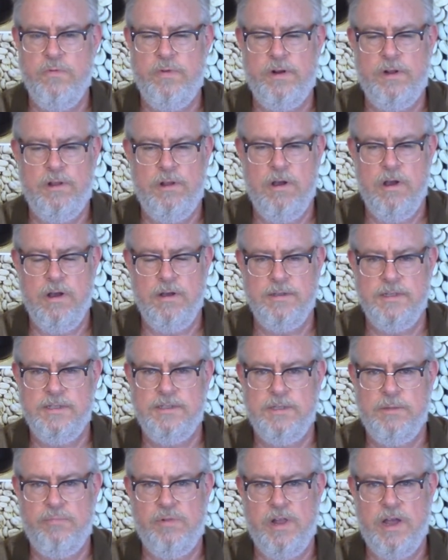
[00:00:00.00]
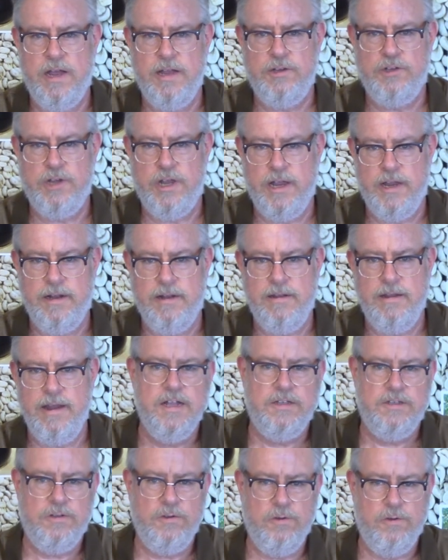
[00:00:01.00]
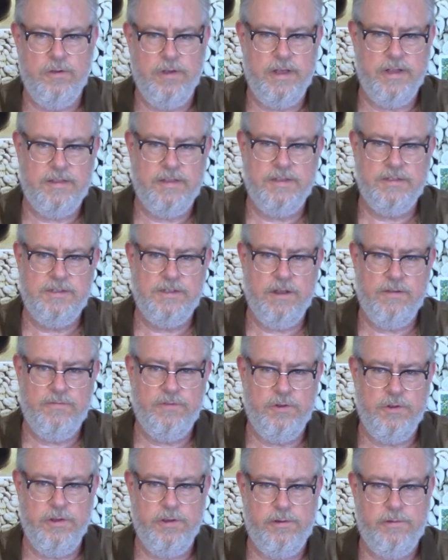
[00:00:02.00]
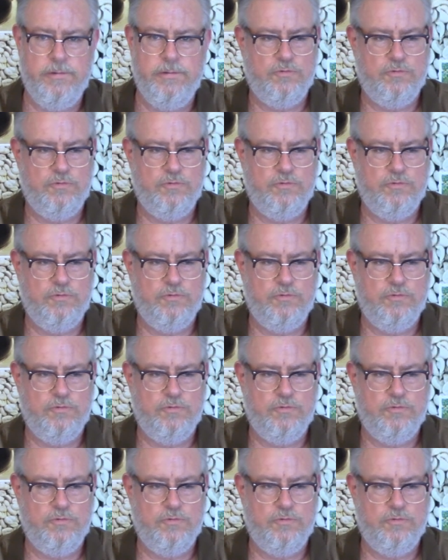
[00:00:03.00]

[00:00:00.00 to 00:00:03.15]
it along the supply chain to get this stuff to you.